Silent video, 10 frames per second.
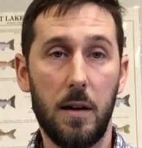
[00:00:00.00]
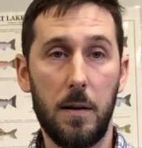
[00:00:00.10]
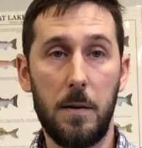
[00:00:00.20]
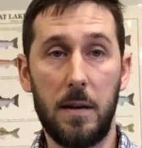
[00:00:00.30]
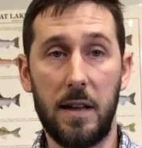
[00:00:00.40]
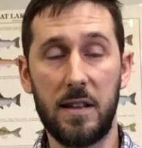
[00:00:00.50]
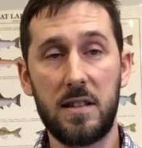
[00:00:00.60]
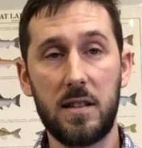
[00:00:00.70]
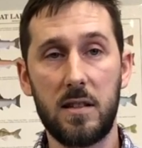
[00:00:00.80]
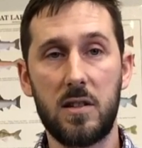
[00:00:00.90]
And
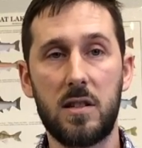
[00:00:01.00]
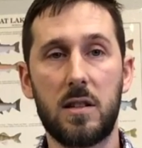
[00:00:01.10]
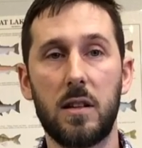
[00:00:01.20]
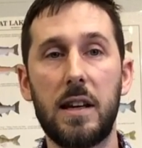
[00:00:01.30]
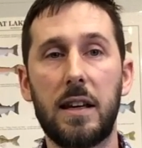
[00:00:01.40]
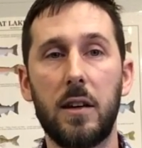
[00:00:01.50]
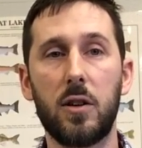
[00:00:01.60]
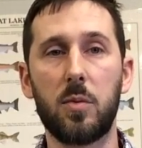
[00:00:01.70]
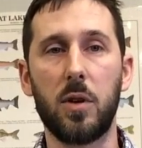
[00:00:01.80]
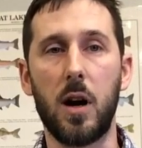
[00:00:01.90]
this isn't just a Lake
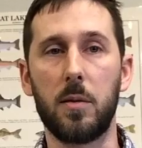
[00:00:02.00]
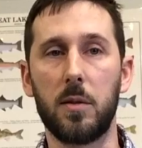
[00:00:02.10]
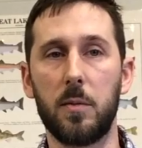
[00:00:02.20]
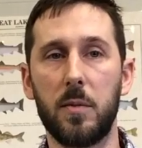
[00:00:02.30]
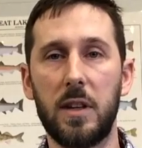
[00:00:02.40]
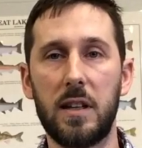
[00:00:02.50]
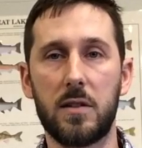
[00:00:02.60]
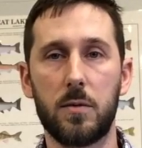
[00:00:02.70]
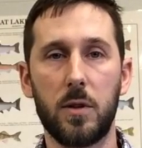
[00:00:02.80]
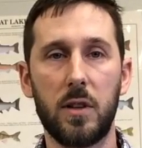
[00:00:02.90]
Erie problem,
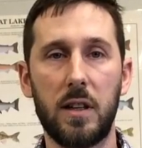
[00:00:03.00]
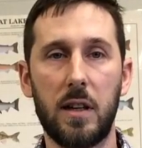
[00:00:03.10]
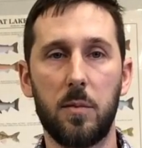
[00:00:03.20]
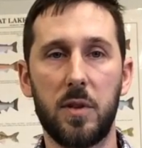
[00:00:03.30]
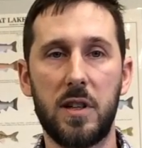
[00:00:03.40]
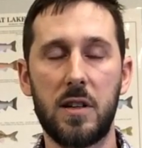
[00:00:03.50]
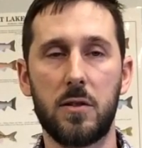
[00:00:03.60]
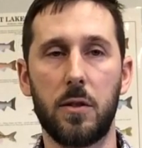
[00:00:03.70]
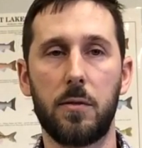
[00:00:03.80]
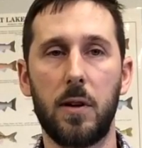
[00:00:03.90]
it's really a
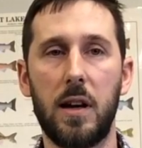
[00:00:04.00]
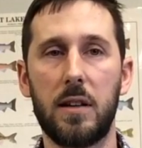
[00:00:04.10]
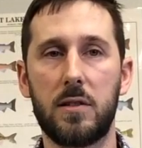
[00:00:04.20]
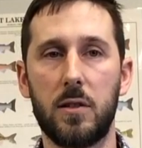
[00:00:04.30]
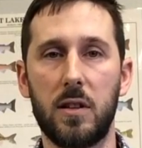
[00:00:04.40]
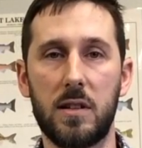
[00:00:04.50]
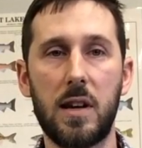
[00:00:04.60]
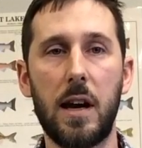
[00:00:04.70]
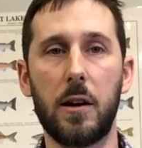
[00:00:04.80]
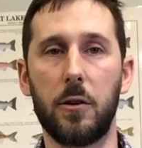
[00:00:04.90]
potential threat to the
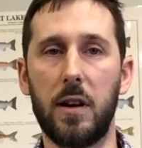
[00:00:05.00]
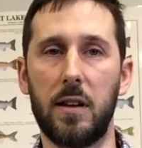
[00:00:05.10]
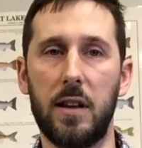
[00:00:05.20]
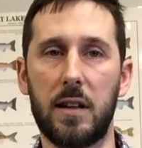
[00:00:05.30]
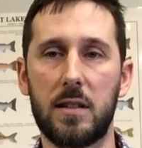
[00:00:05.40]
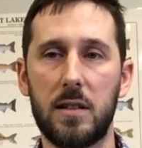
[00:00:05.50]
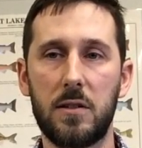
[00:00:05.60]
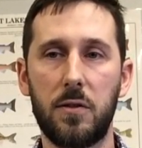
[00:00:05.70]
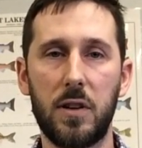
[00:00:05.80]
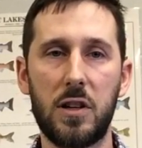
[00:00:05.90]
entire Great Lakes.
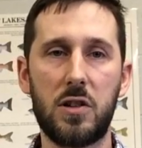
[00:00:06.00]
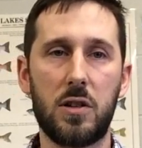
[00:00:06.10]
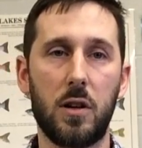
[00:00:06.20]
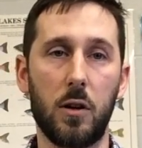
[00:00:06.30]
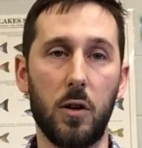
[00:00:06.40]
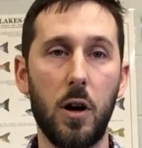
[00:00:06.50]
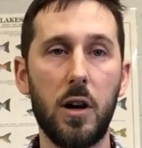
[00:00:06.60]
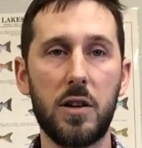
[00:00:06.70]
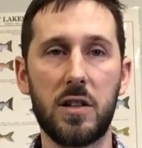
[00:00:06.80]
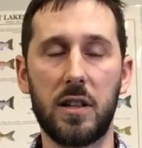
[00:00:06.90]
These fish are
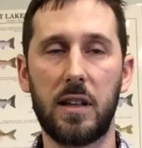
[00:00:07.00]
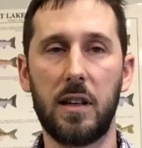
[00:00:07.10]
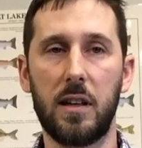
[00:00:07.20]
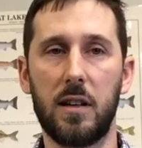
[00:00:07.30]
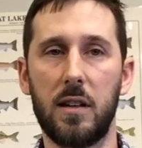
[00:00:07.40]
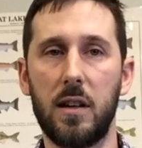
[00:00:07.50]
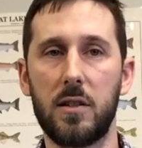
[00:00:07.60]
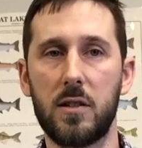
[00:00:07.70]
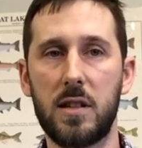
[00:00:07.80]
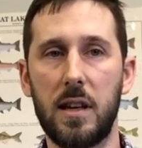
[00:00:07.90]
large and can
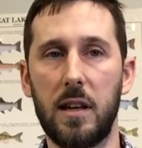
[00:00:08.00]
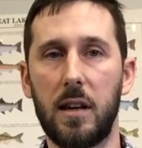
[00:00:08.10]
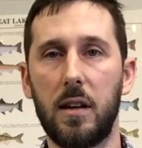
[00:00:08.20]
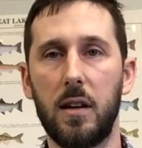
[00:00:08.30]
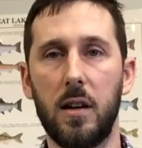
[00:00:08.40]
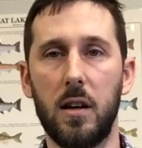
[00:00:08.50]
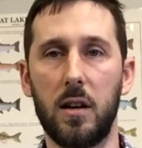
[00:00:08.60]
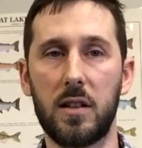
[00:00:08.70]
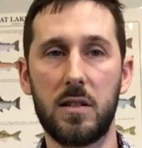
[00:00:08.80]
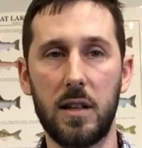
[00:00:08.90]
undertake
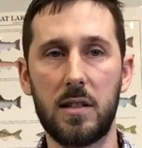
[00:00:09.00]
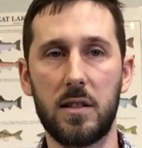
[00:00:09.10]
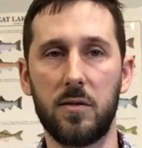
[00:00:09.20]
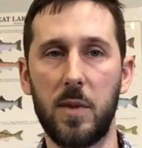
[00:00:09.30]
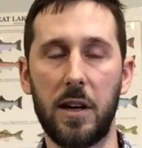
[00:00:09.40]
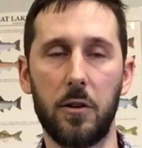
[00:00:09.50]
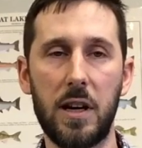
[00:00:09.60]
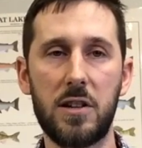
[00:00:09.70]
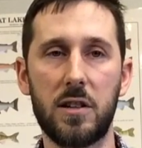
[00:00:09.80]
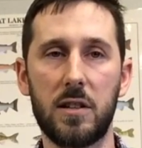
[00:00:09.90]
extensive
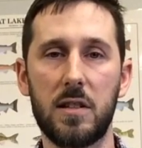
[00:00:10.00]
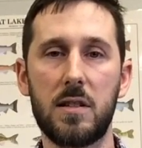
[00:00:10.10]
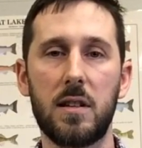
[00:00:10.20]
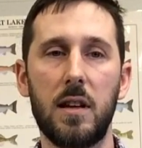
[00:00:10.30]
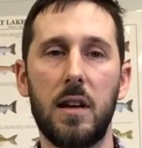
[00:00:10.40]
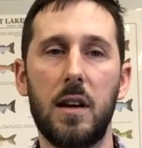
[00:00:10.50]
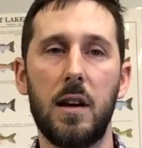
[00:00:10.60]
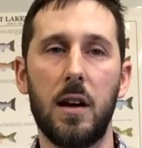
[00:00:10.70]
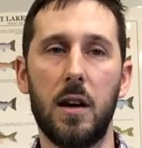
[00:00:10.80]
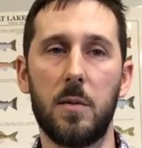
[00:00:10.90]
migrations.
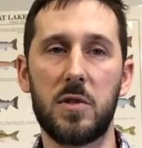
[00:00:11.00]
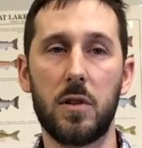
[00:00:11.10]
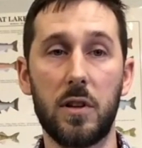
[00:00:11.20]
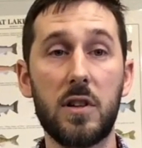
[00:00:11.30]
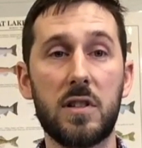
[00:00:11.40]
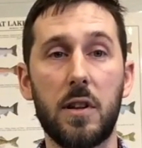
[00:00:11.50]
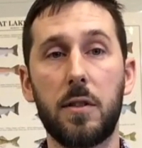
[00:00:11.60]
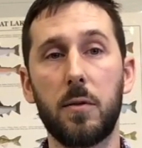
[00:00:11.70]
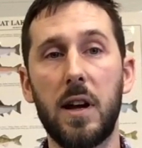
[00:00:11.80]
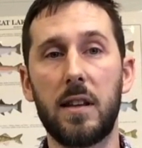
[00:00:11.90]
So there's a
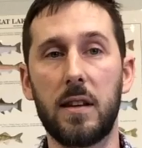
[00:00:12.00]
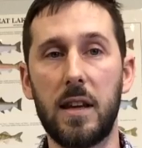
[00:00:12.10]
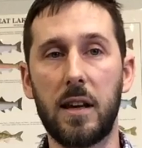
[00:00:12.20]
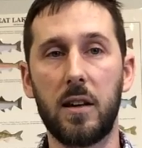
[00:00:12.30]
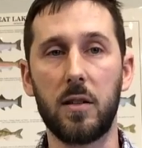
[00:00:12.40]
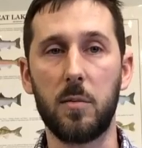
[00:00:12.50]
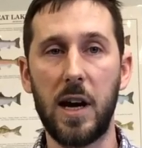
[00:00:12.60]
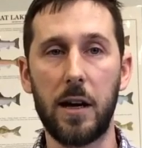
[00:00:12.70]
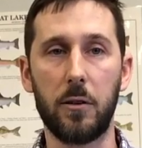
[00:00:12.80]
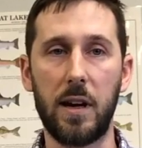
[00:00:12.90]
threat that they could
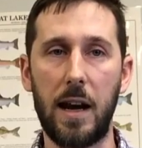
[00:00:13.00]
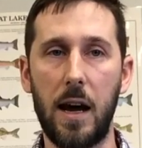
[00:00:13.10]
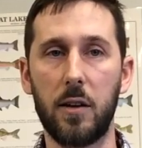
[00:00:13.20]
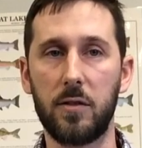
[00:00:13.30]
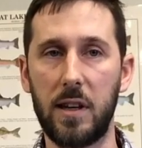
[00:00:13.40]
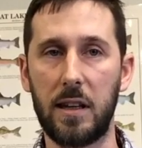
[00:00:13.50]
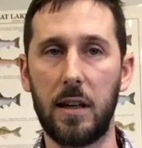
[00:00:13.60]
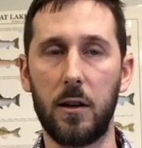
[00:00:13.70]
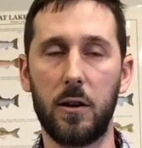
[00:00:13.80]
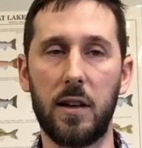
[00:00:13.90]
migrate out of Lake
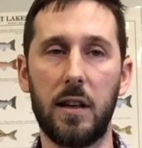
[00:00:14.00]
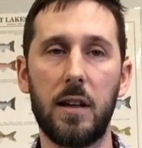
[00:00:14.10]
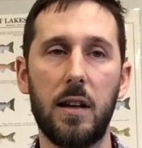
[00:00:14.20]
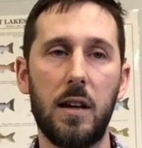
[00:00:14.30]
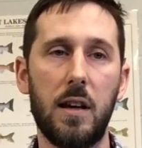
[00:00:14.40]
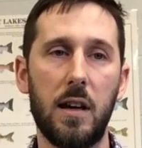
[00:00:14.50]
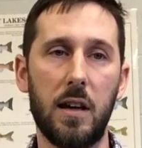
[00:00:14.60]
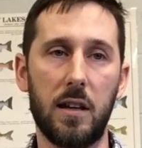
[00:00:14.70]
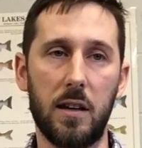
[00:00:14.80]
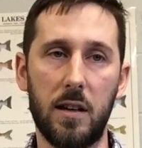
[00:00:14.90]
Erie
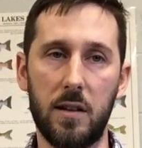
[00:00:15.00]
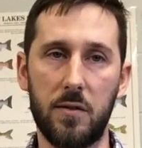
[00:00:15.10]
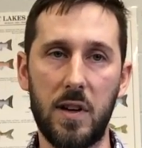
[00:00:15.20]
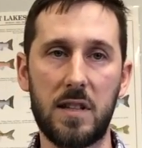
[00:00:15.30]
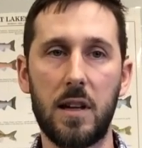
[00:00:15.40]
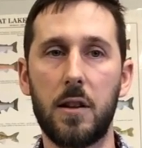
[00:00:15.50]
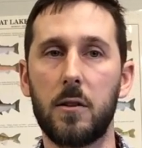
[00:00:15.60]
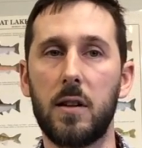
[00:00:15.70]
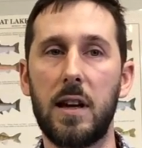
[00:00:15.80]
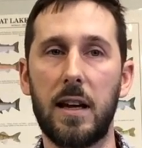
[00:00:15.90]
and infest
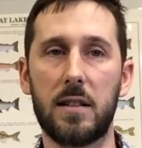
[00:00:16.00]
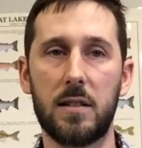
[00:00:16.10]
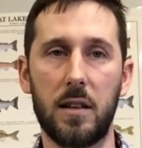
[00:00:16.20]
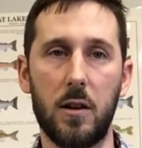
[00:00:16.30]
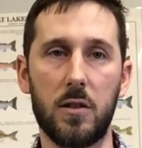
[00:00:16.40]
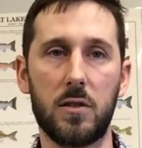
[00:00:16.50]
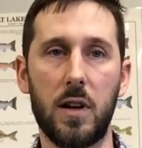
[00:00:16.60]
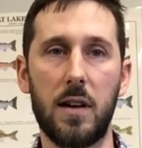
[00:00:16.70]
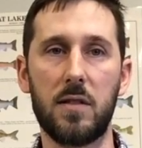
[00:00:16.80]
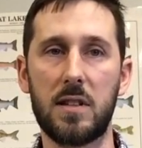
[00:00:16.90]
other lakes and also
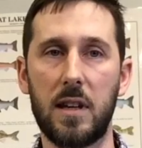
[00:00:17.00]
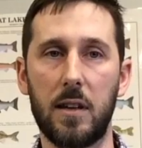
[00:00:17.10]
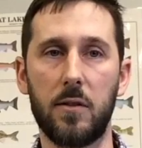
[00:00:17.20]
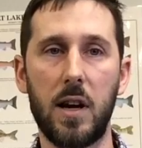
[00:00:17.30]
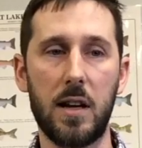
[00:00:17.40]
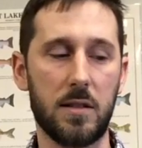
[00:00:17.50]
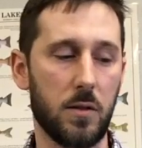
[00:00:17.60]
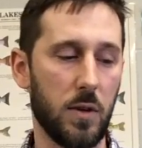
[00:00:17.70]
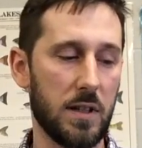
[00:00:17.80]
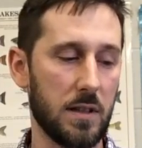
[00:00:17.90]
have these negative
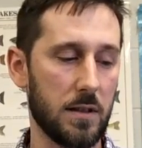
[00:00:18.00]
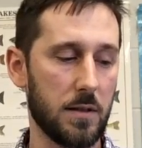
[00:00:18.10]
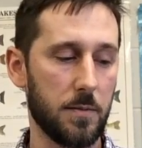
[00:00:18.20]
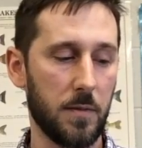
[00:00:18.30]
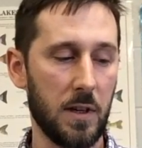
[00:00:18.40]
consequences.